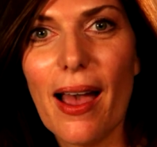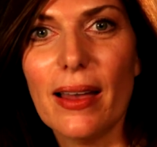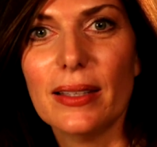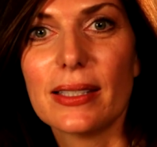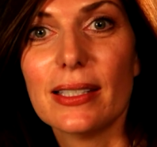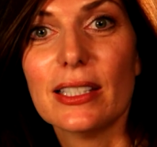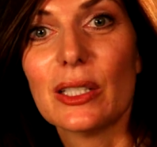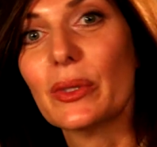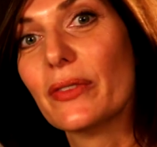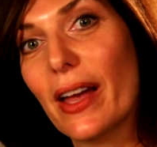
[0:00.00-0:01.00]
And
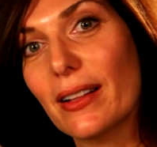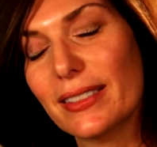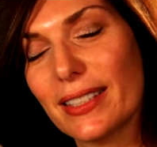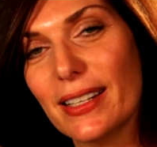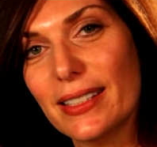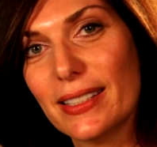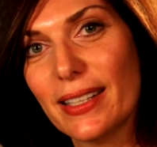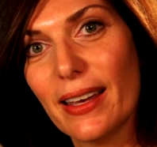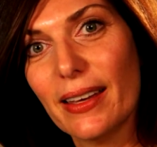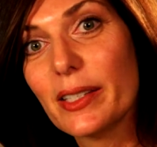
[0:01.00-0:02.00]
since it was Valentine's
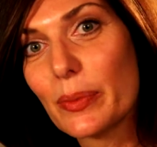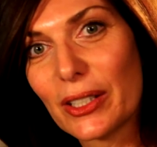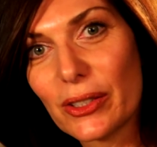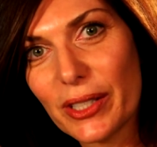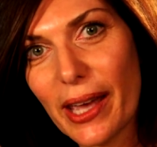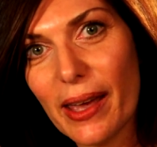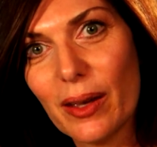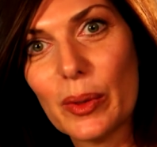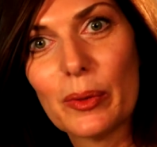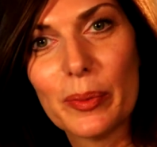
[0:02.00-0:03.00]
Day, a special
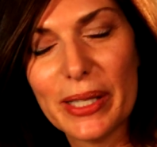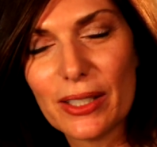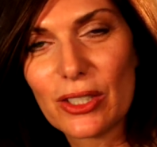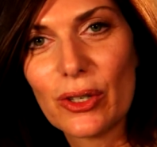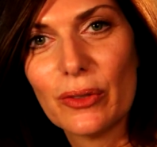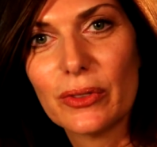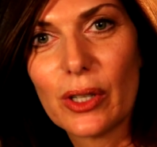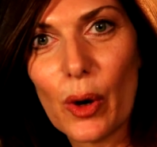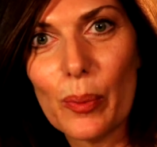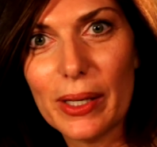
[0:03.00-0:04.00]
day, we were being
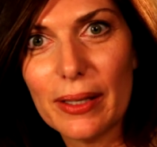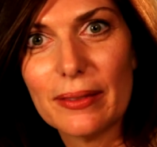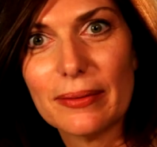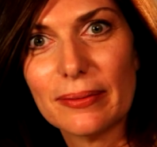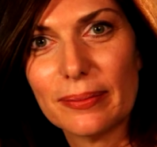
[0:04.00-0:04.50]
served goat meat.